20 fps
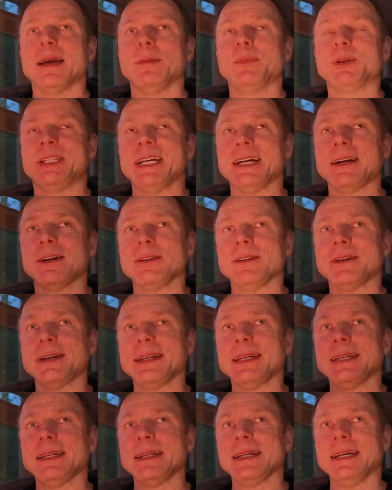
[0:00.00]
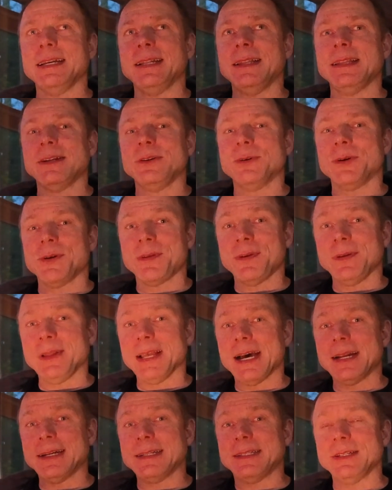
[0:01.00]
Particularly in the northern
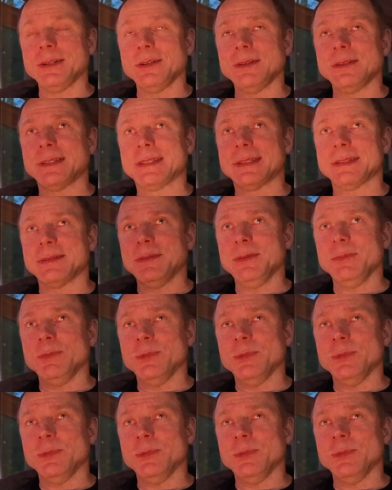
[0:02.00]
latitudes,